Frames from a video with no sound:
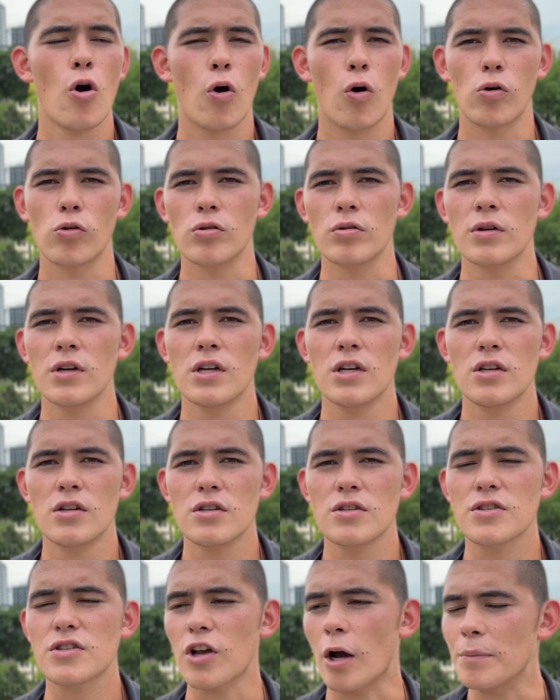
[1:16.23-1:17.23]
Or
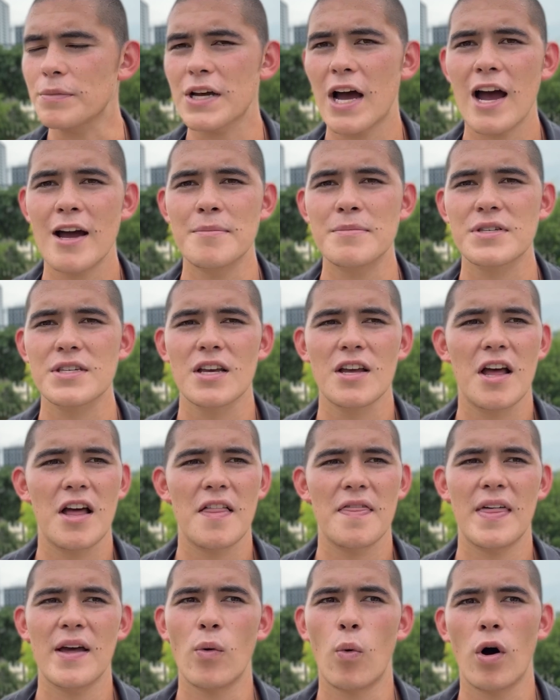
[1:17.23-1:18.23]
sometimes
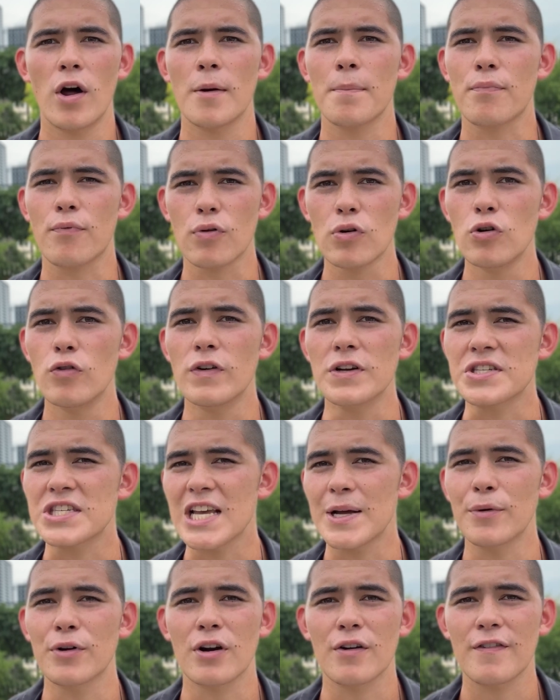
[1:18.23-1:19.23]
they want to prove a
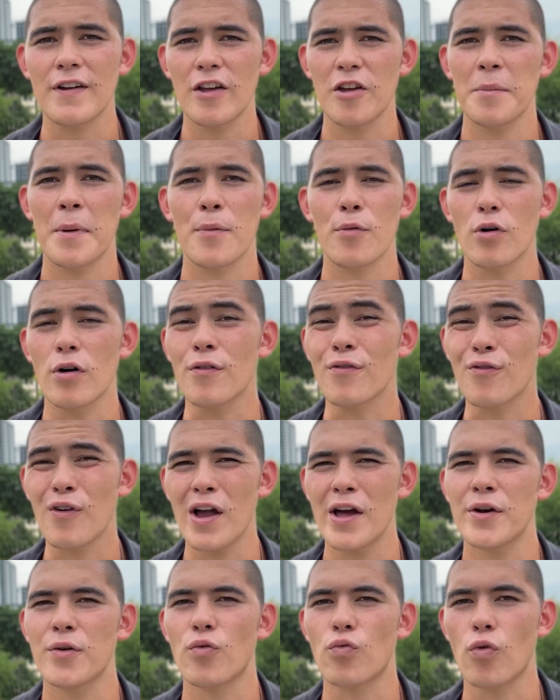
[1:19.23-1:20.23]
sibling or family member or
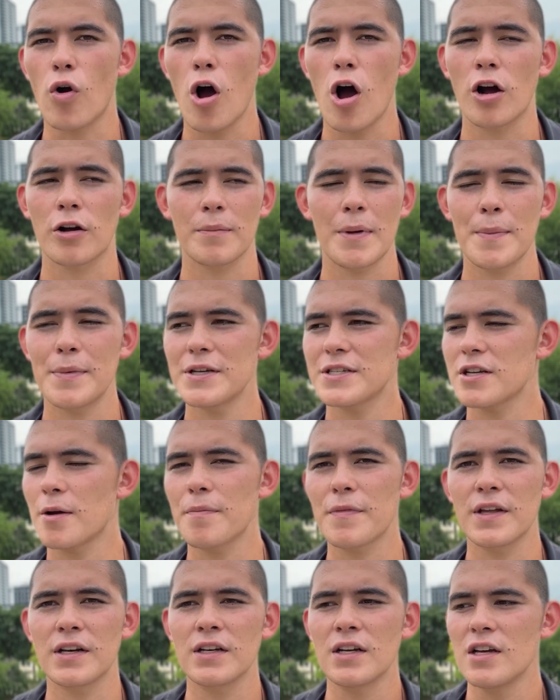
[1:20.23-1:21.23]
friend wrong. Maybe
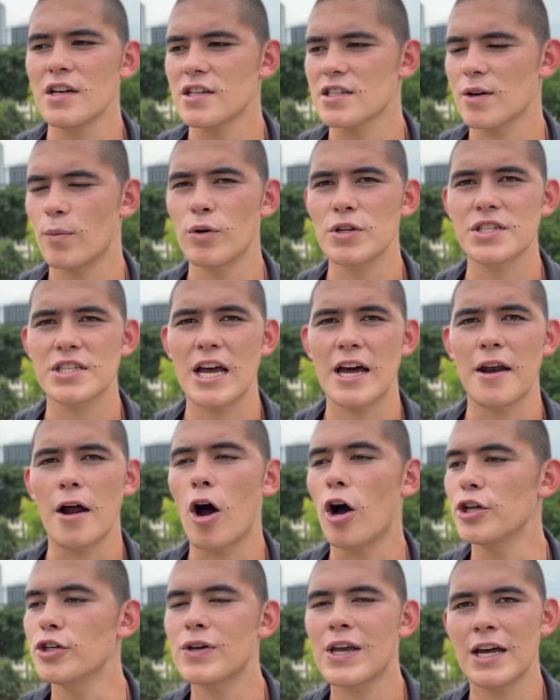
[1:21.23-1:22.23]
someone said,
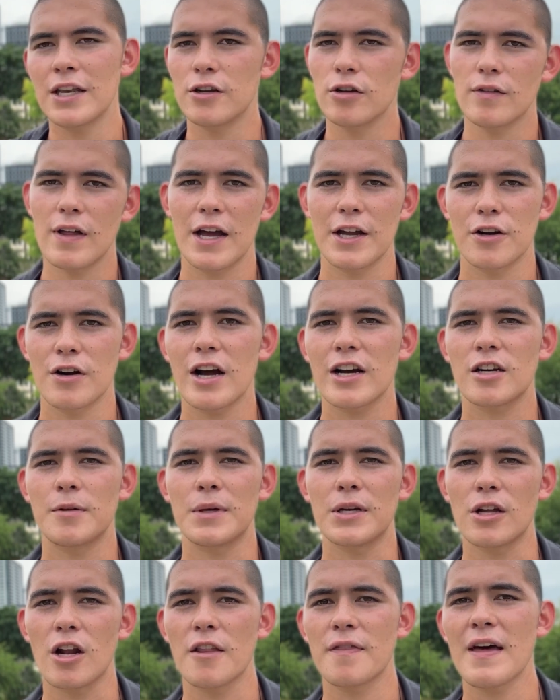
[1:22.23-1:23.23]
oh, you can't do that, you're not going
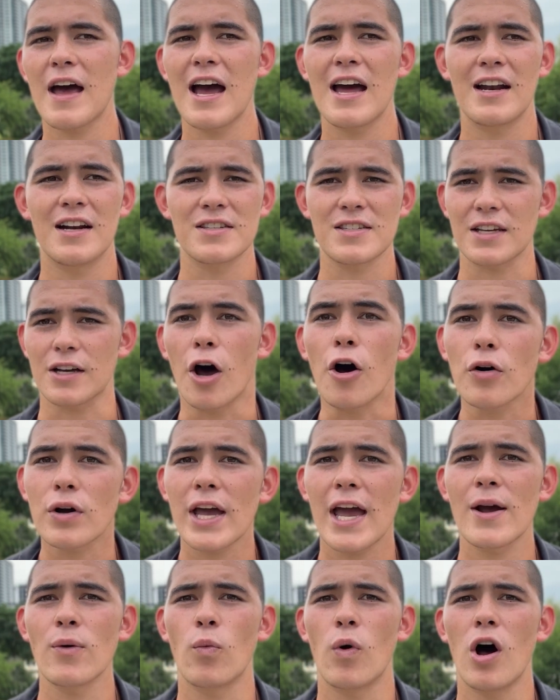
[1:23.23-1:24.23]
to be good at that. And it's like,
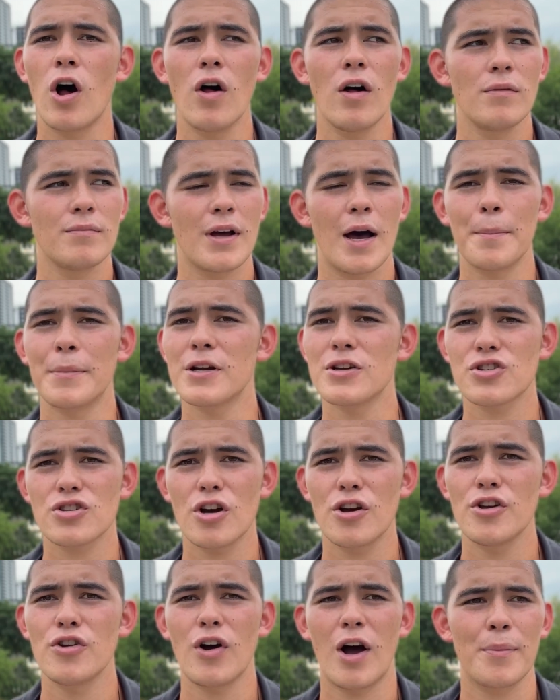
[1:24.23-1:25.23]
okay, well, I'm going to show
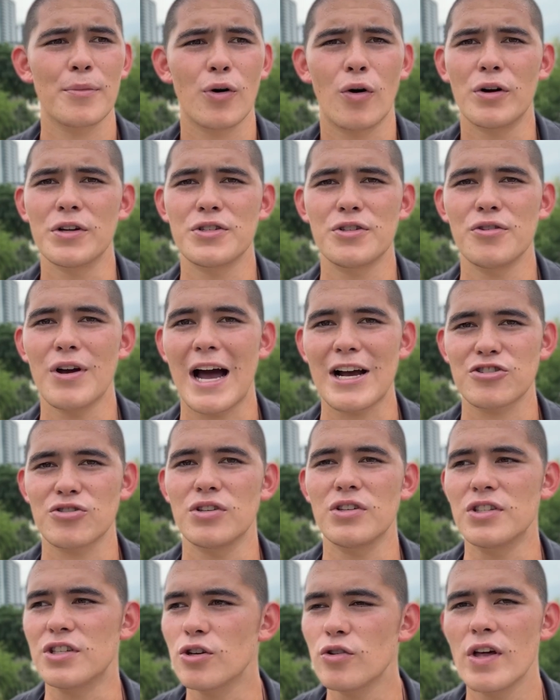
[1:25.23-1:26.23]
you. I'm going to
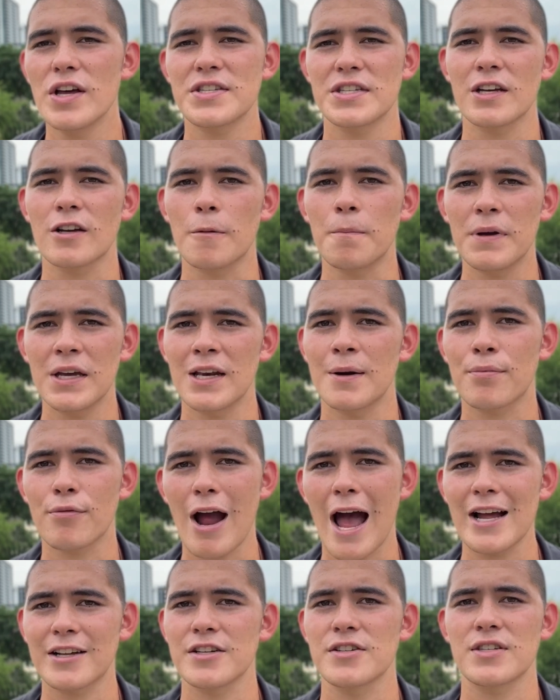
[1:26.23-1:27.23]
actually do this and compete and
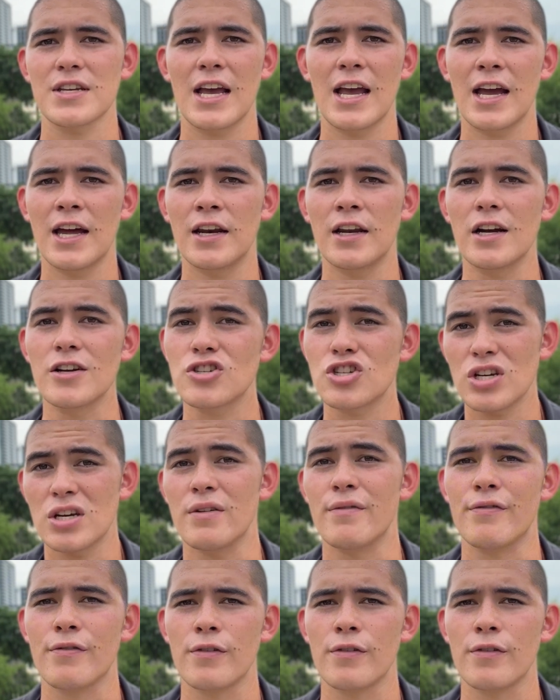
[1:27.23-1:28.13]
practice and achieve.